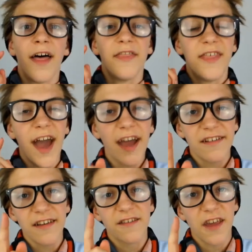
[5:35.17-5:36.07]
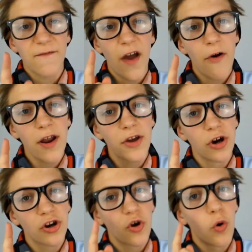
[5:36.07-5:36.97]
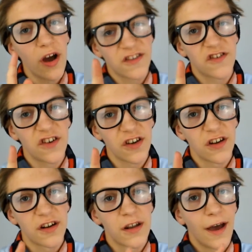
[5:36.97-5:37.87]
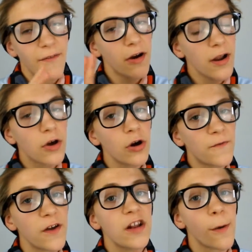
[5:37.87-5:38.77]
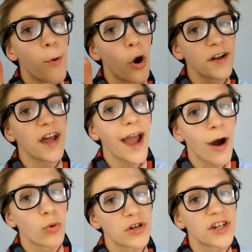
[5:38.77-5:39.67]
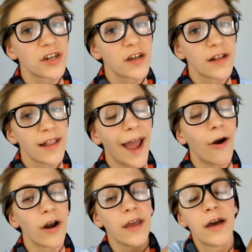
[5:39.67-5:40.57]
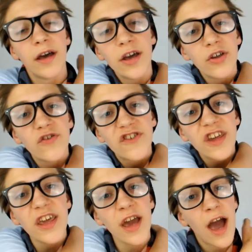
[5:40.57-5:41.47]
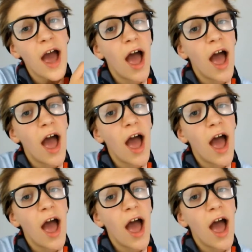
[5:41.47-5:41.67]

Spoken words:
that is a very good question, a very good thing to point out, Larry. You see,